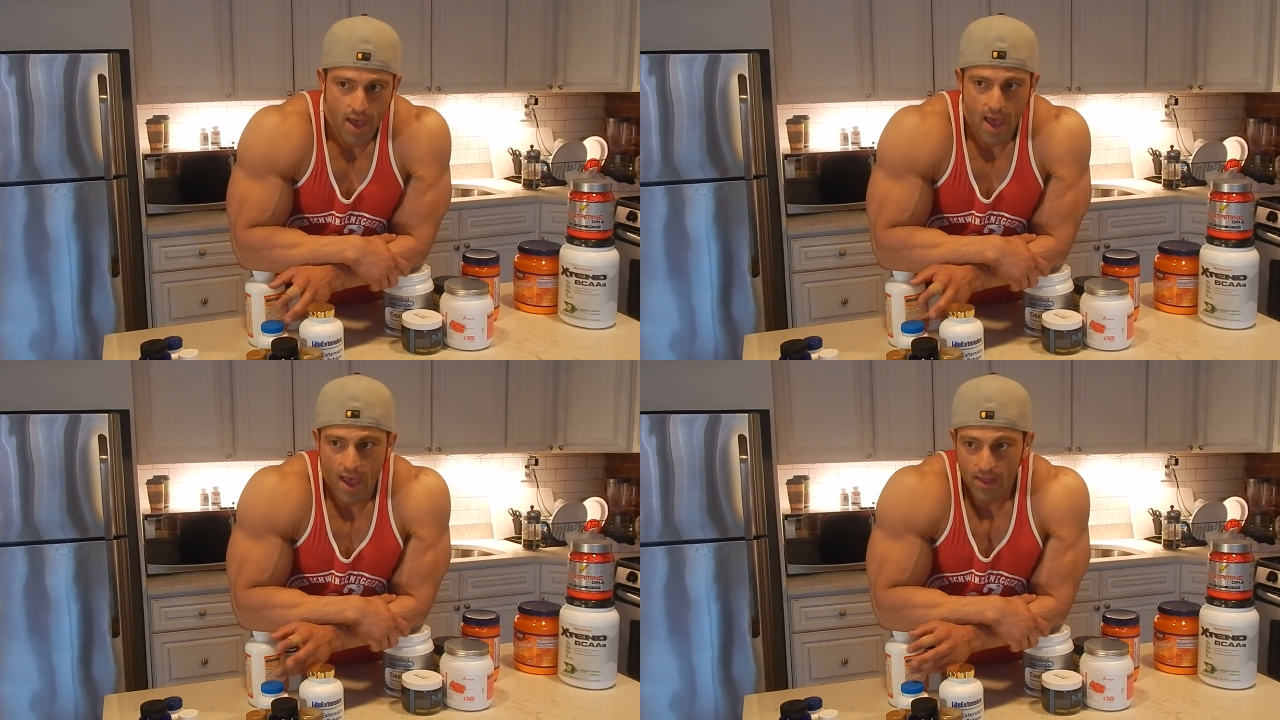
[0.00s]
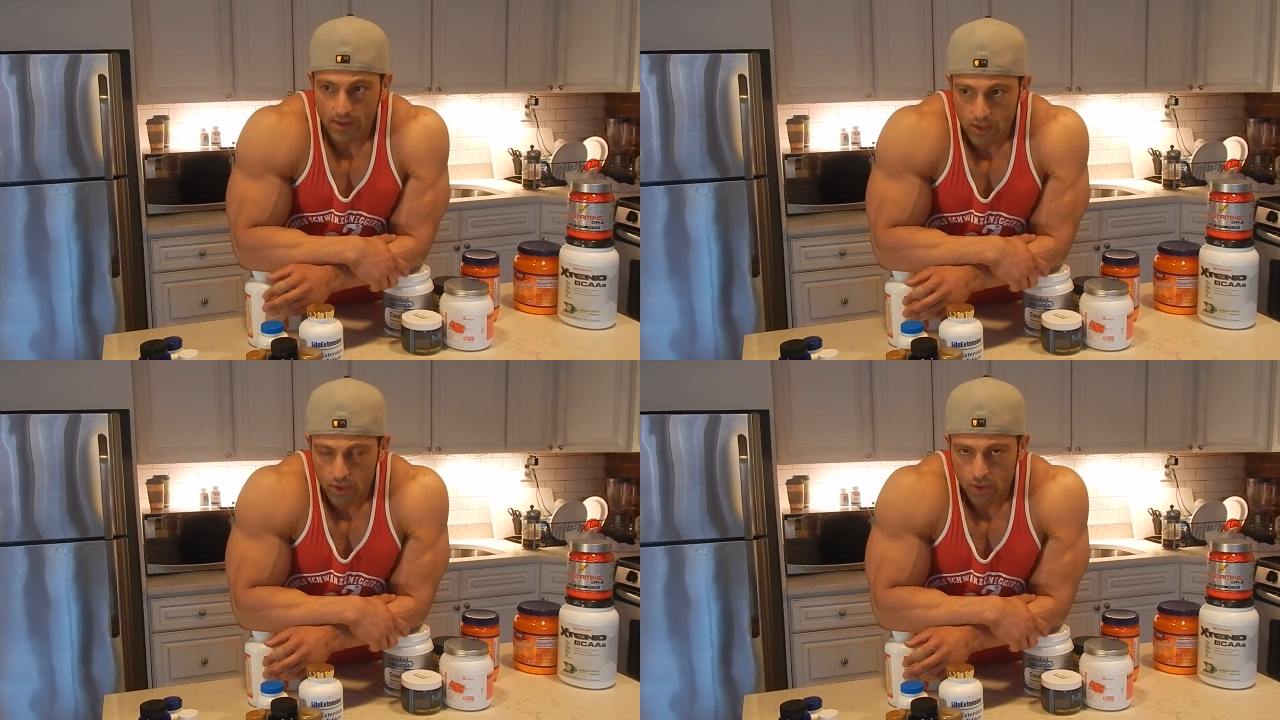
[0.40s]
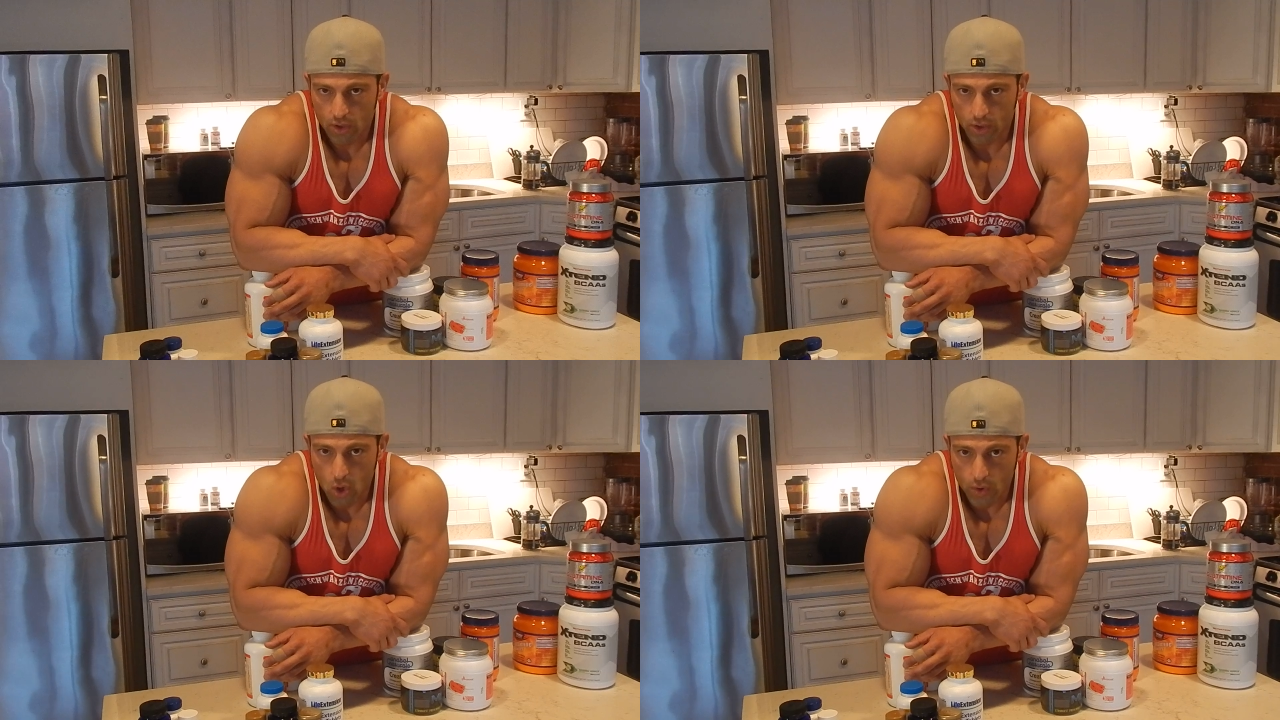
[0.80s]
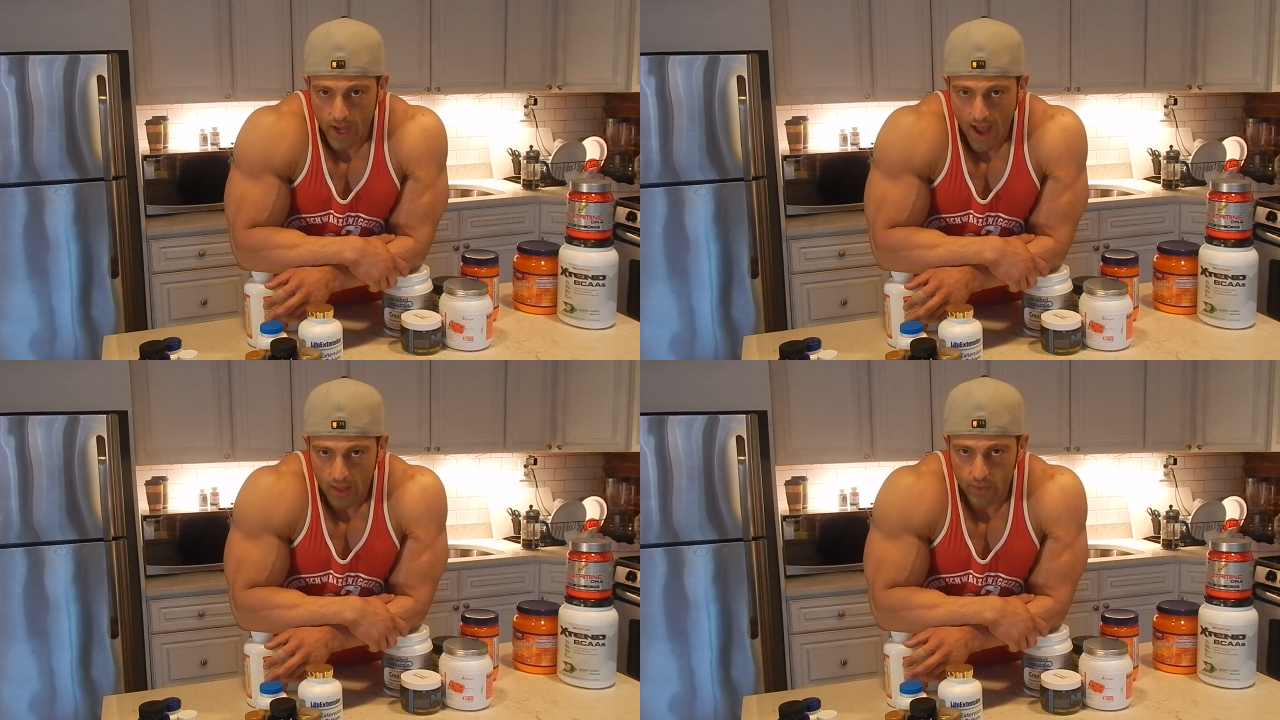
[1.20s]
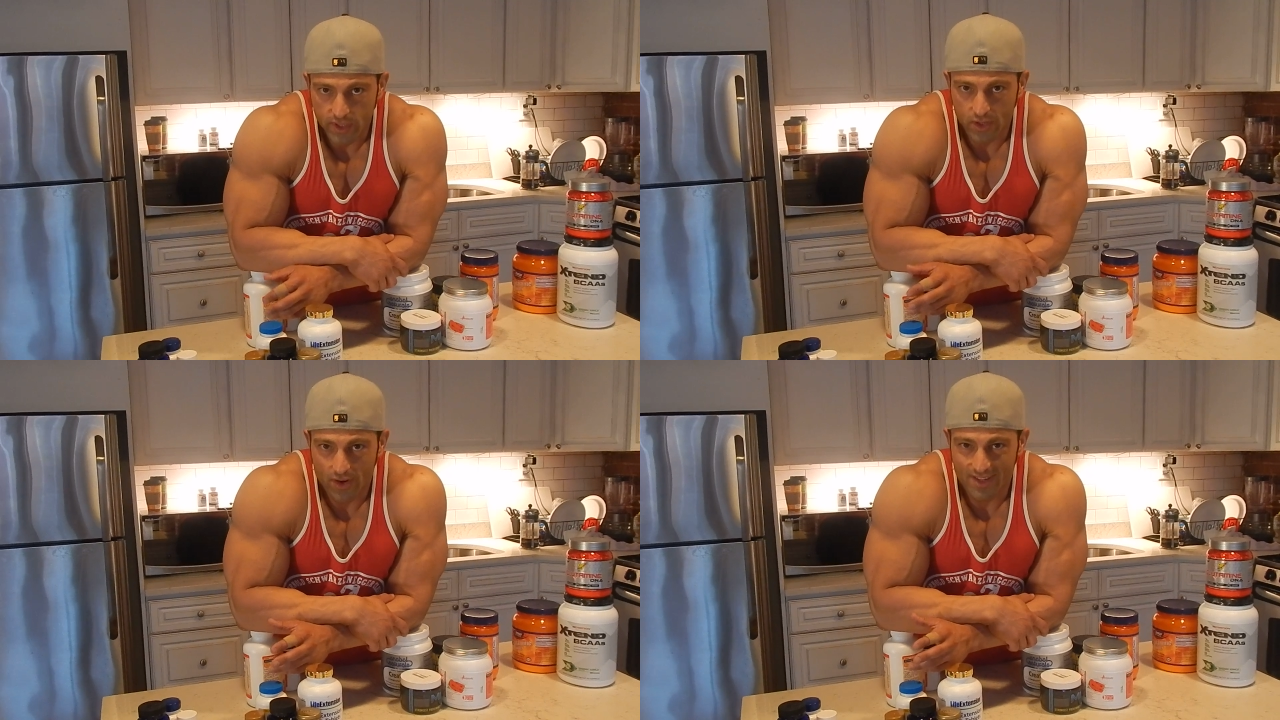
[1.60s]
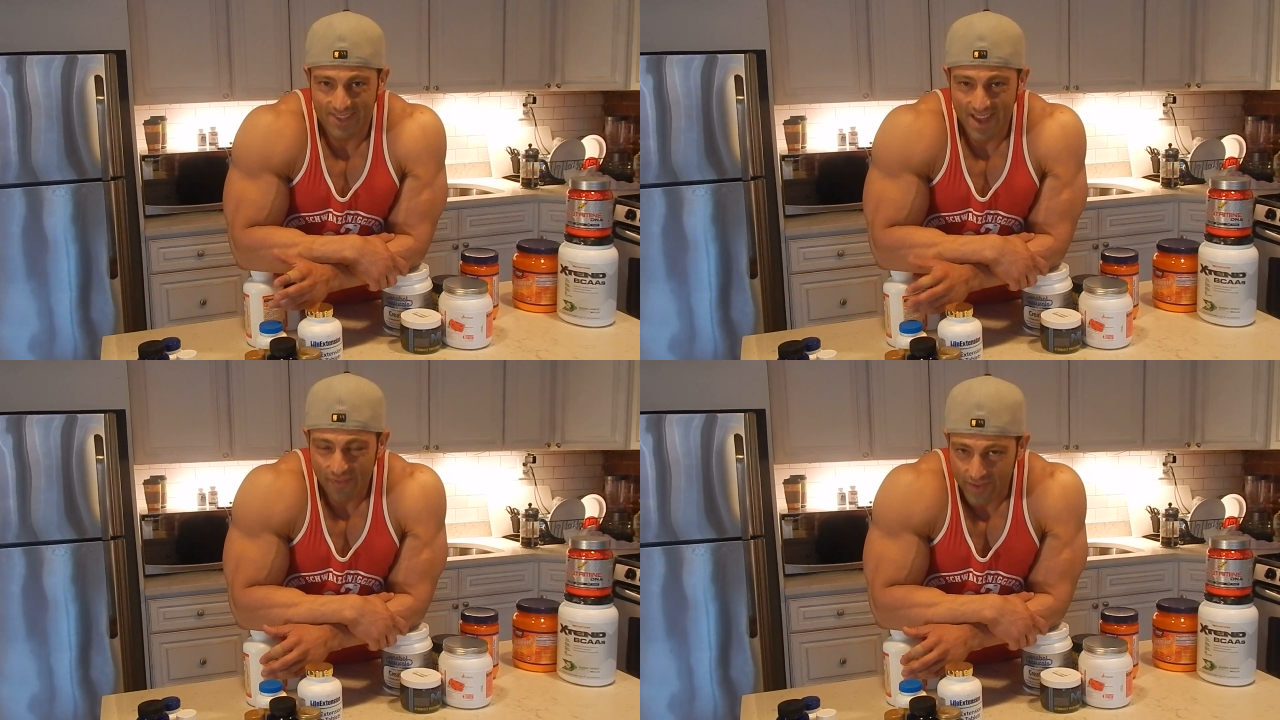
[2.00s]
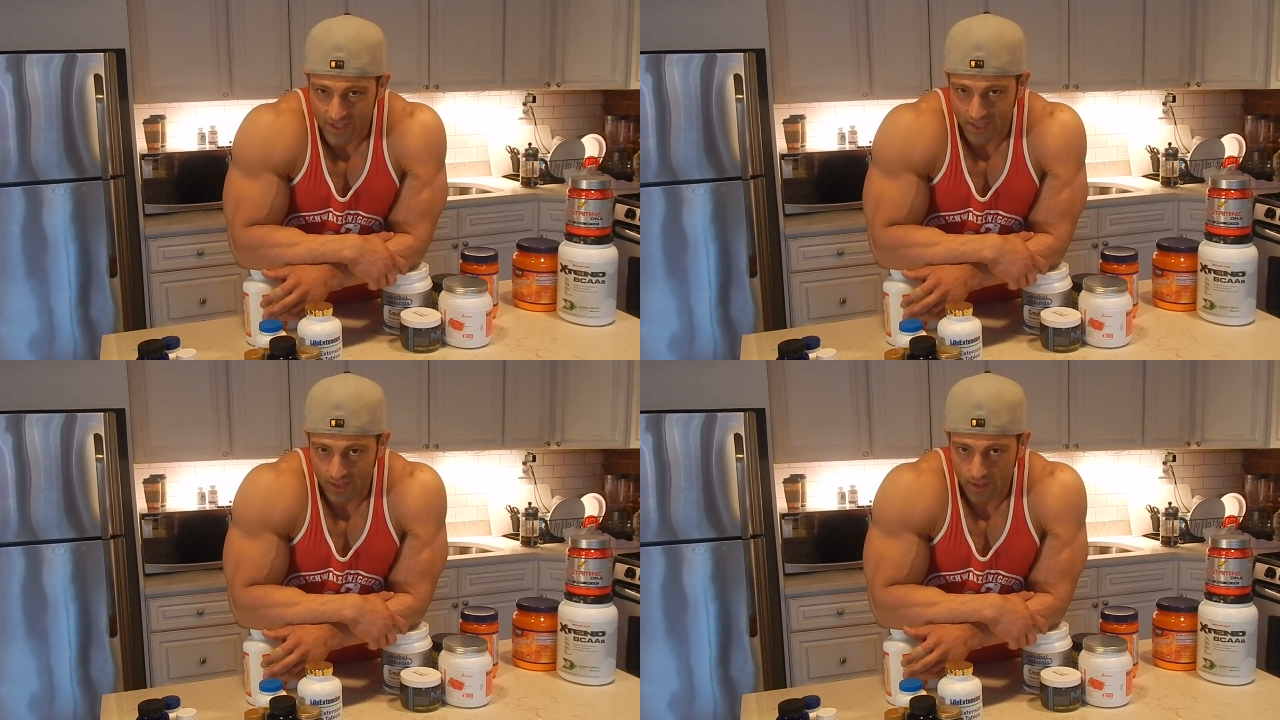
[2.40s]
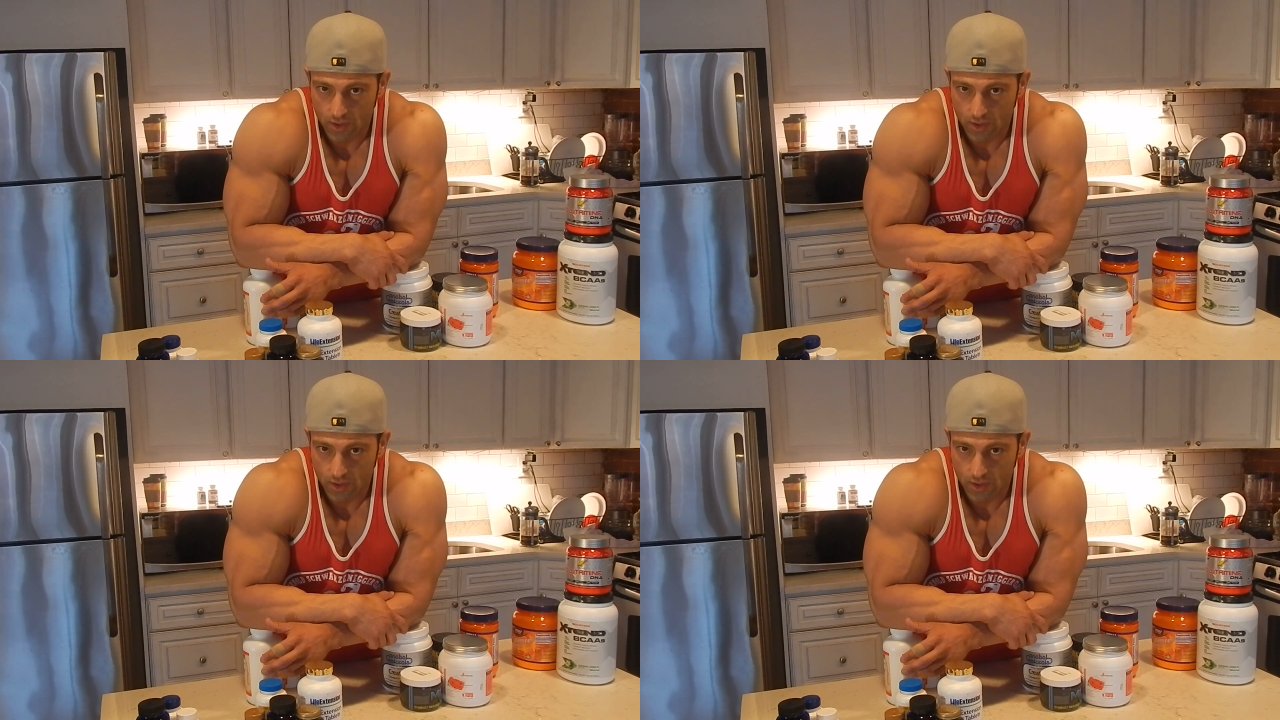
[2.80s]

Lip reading: and you're low calories and you're at a deficit,